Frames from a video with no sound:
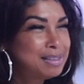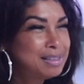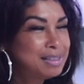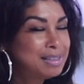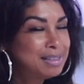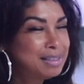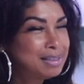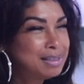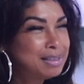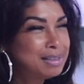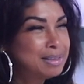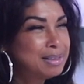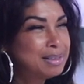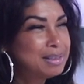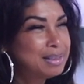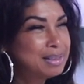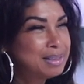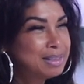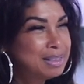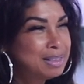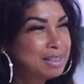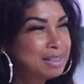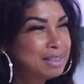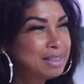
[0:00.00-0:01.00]

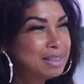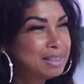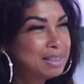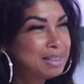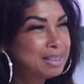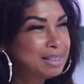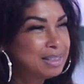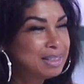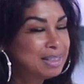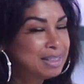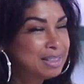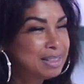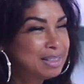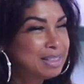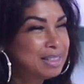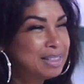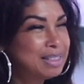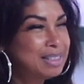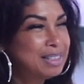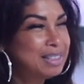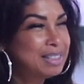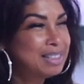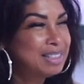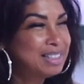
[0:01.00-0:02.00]

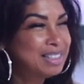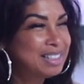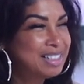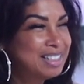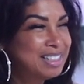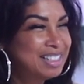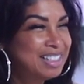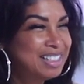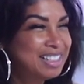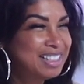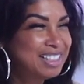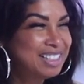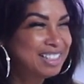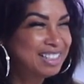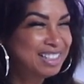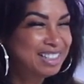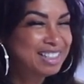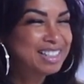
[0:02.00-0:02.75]
[no speech]